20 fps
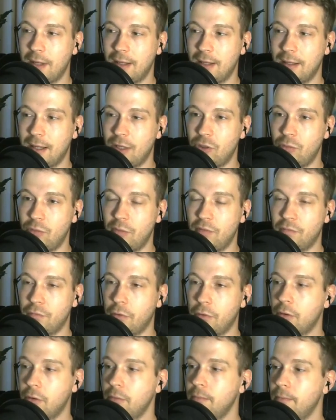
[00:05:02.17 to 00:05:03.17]
knight to
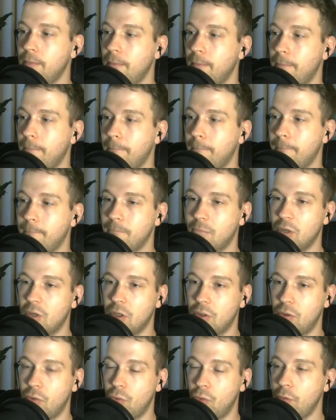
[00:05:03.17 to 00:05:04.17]
b4,
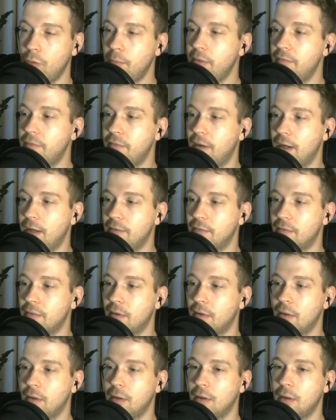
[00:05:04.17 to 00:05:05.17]
rook b5,
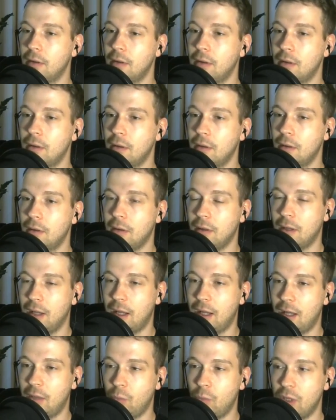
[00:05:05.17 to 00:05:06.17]

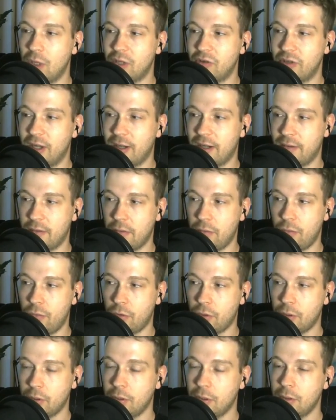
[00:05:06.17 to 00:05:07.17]
and we attack the
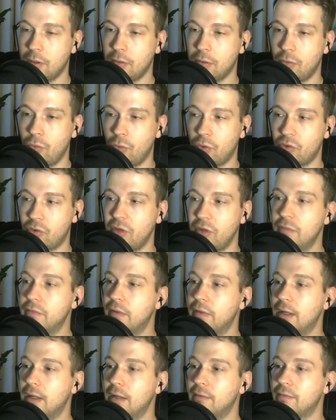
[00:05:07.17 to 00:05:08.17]
rook. Rook
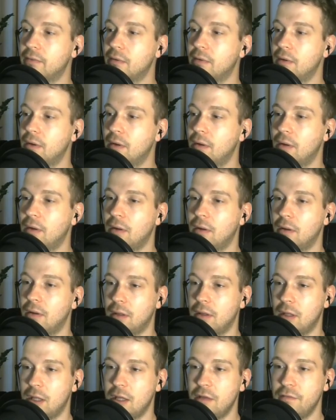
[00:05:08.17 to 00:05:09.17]
c5,
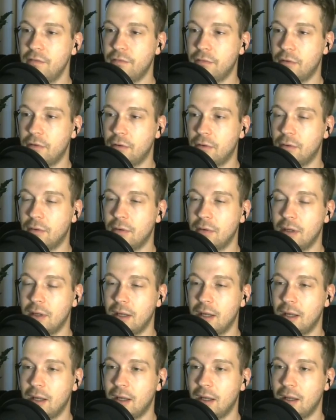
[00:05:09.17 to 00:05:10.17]
e4,
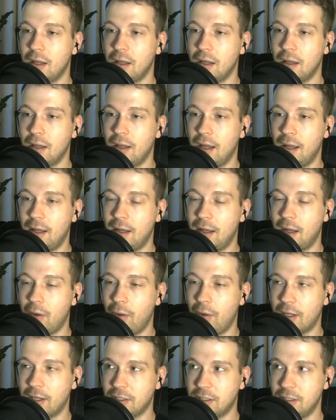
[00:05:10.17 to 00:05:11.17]
and now
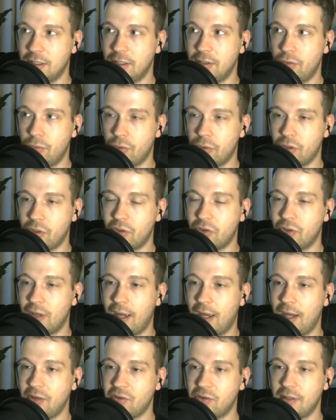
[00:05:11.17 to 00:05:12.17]
actually the rook is
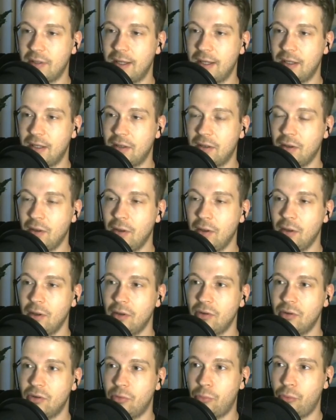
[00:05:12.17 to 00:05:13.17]
isolated.
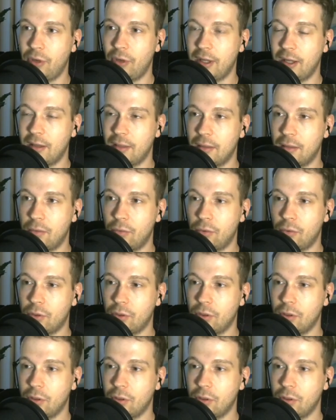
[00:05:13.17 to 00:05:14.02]
So bringing the rook